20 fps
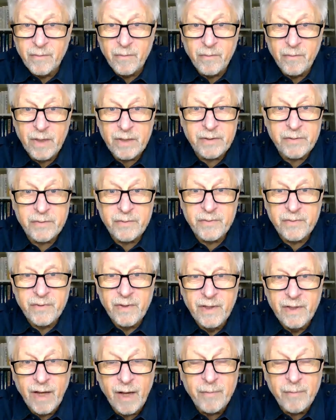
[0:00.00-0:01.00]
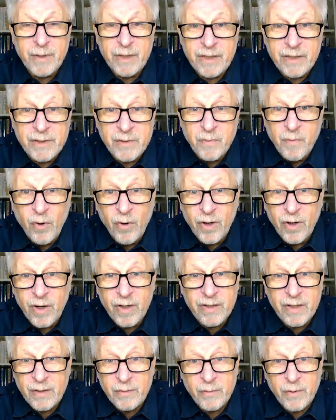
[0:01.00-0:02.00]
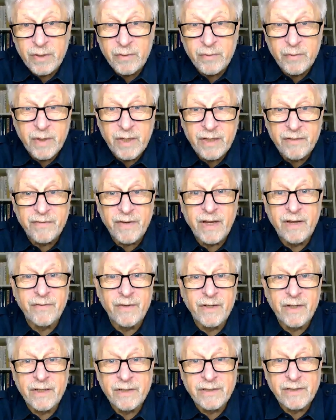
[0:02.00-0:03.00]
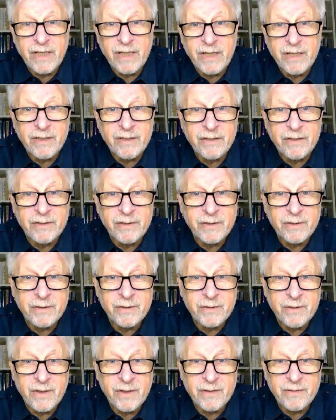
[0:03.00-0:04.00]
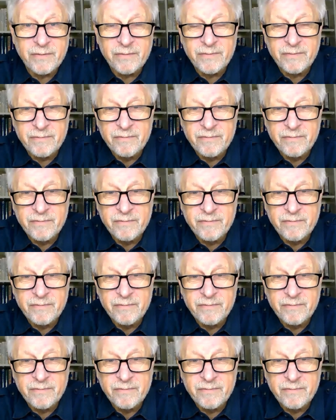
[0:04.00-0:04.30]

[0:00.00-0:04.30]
Much, I mean, it's more than what we have ever assigned to um,